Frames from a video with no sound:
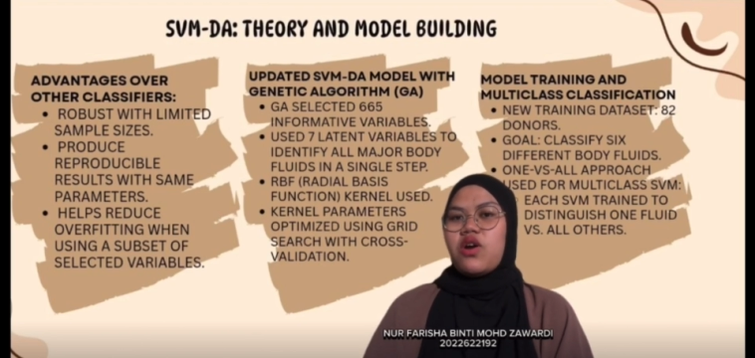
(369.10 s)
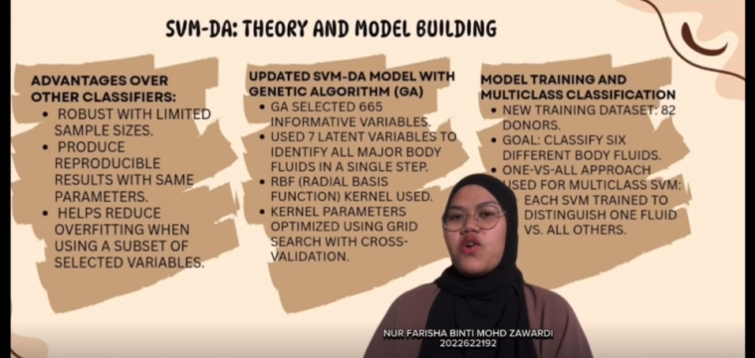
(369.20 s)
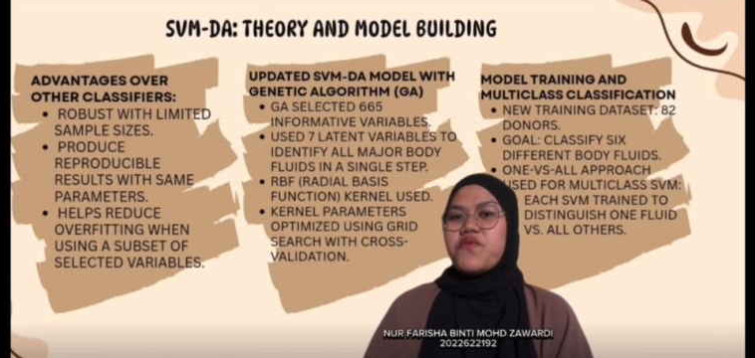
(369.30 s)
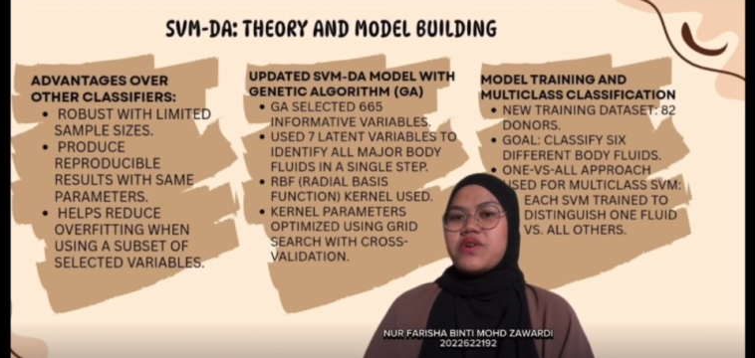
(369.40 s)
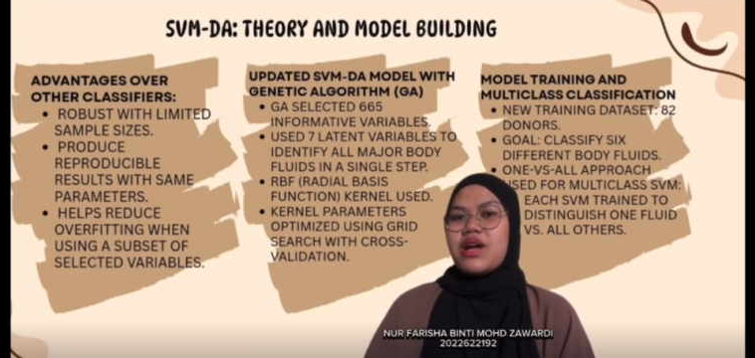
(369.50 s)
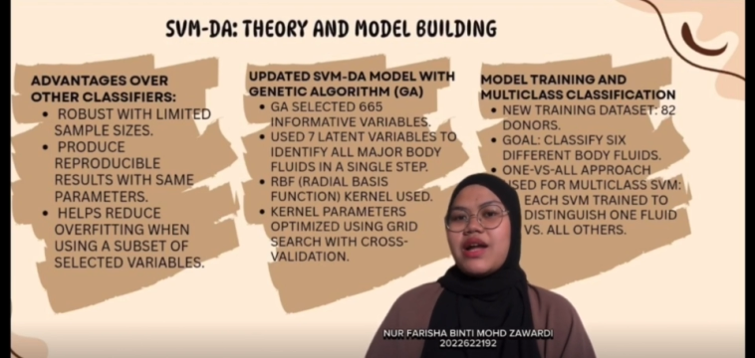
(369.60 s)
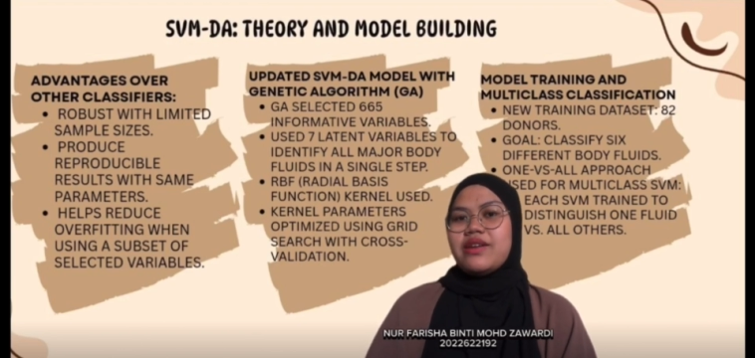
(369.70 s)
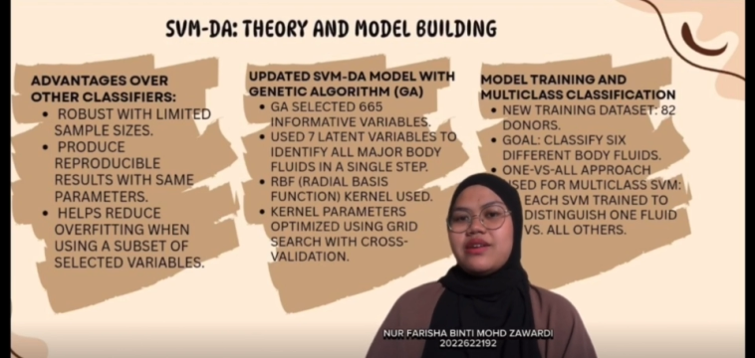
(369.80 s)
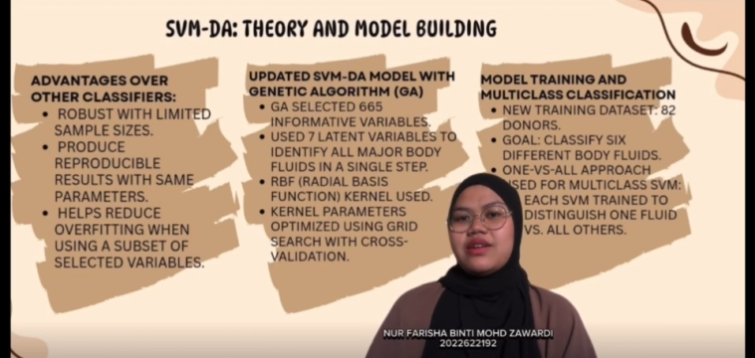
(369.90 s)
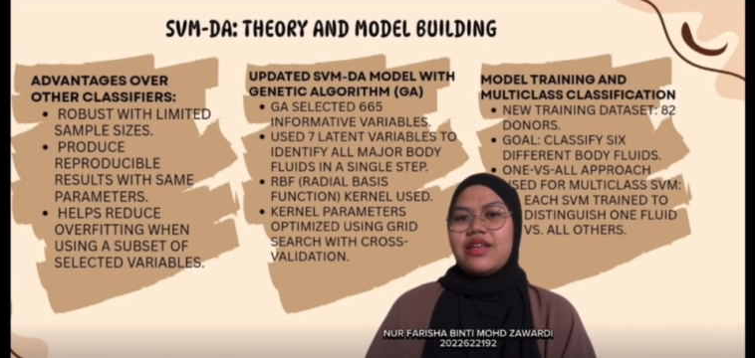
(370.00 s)
over
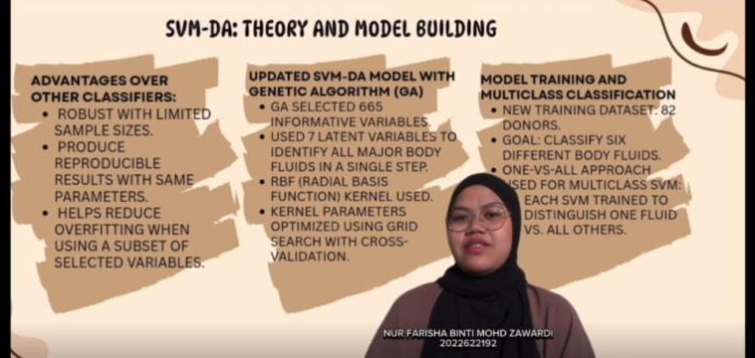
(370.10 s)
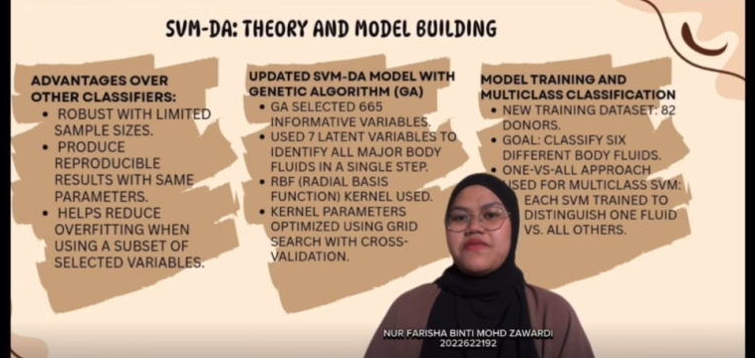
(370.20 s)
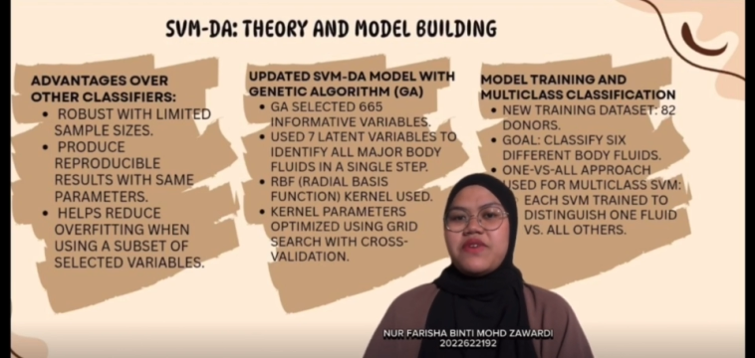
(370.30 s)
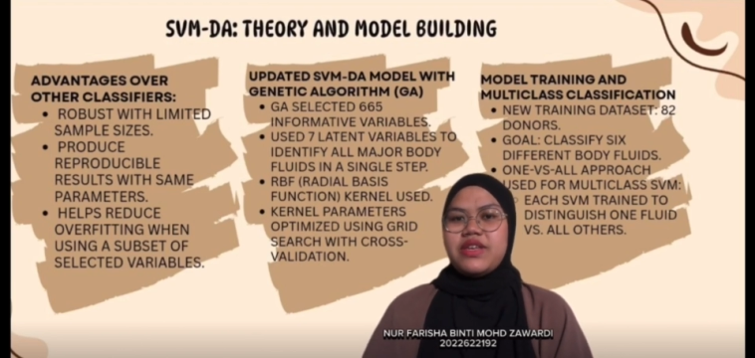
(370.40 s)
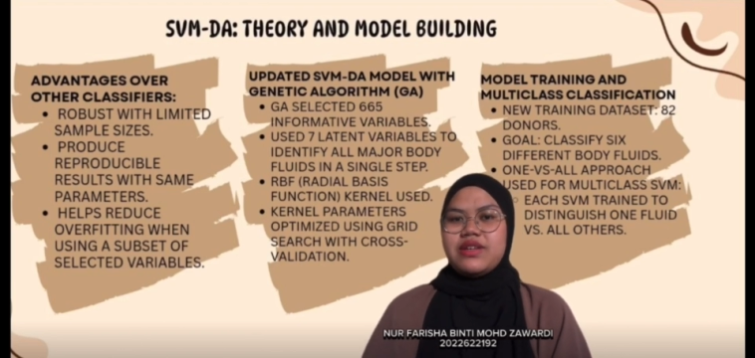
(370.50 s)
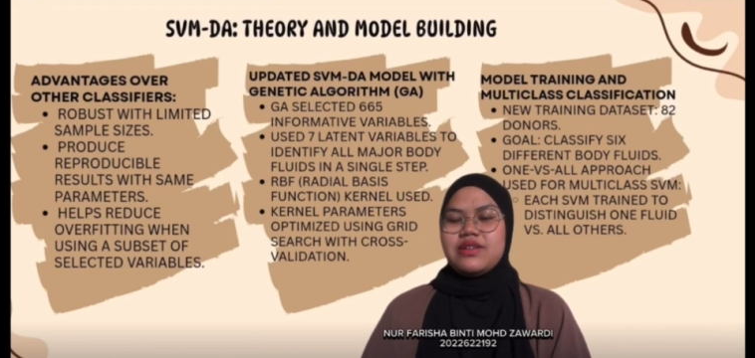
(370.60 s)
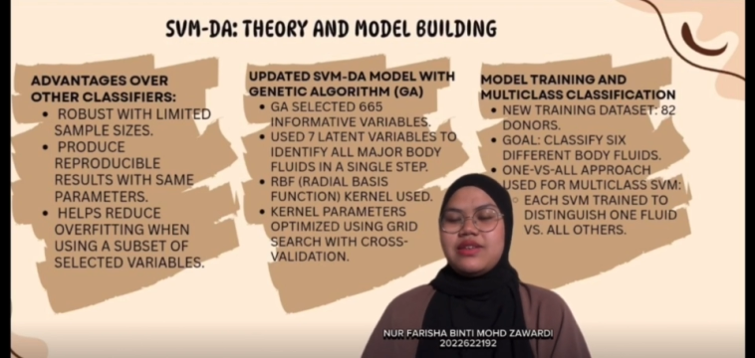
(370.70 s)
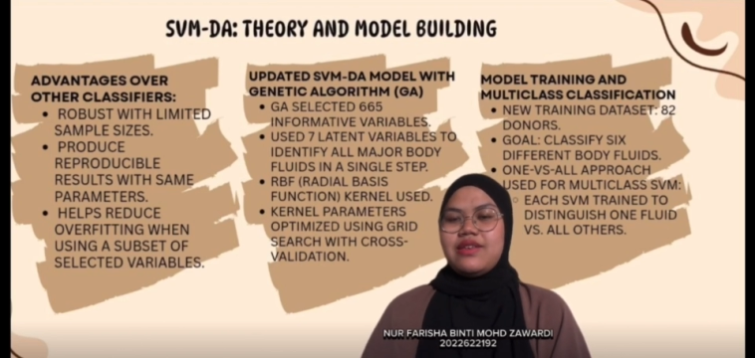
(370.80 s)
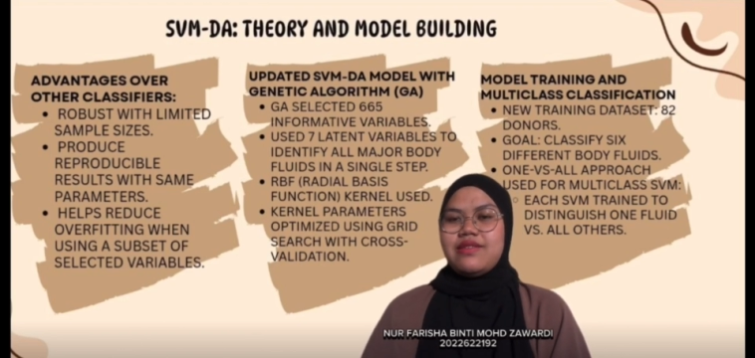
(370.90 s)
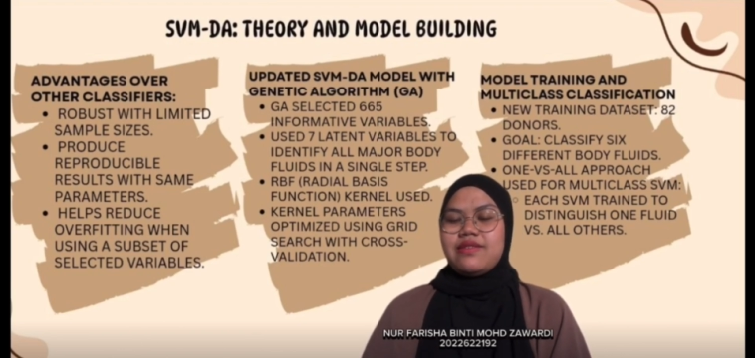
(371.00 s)
other classifier
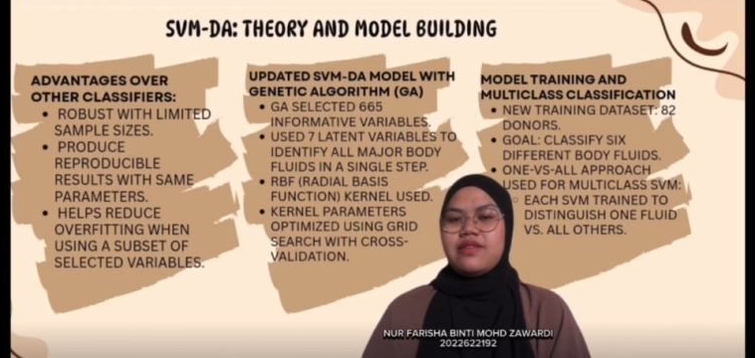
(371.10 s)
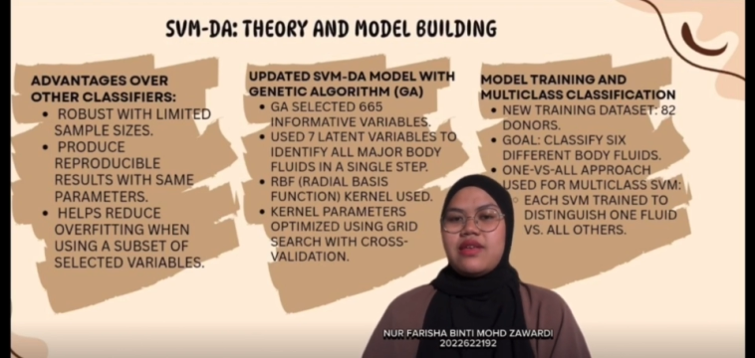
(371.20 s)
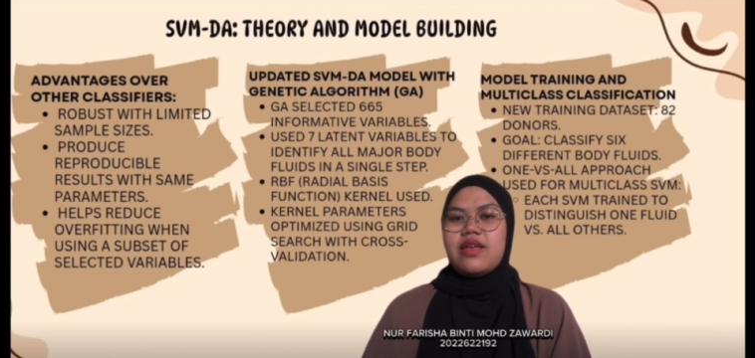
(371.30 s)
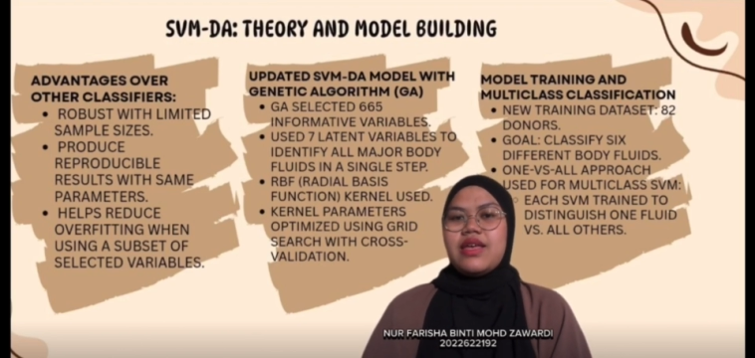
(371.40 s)
is